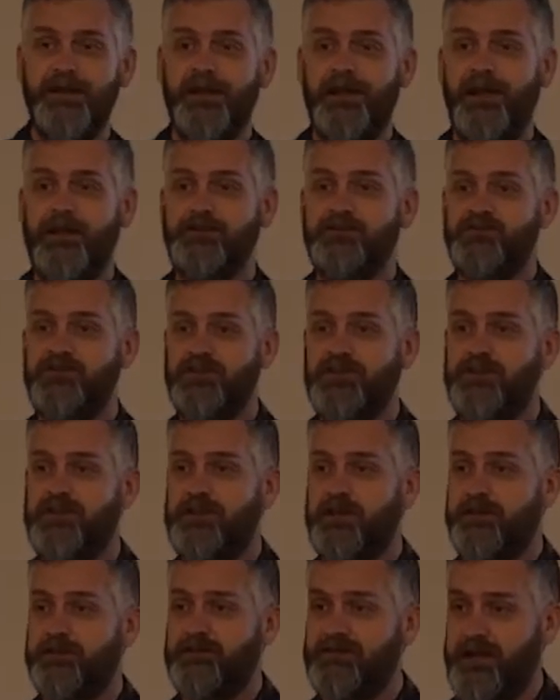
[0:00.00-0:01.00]
and
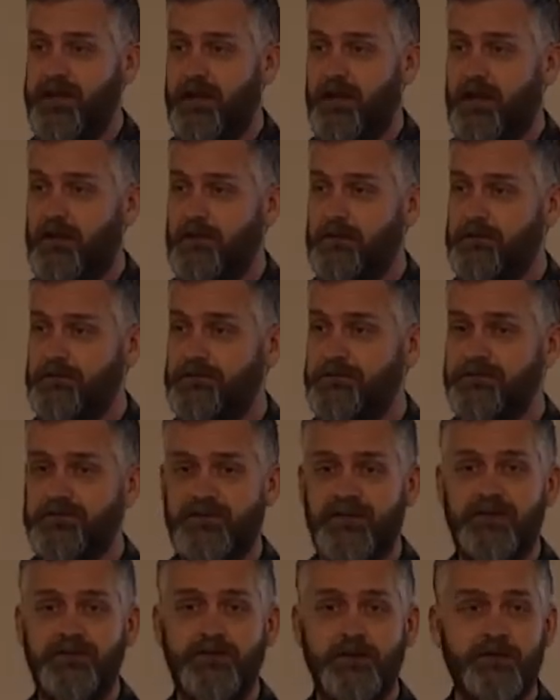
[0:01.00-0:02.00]
she is now
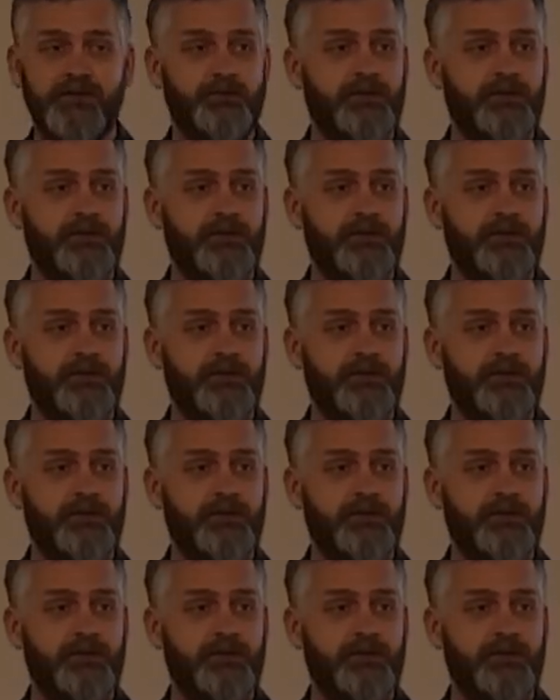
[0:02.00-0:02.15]
10 years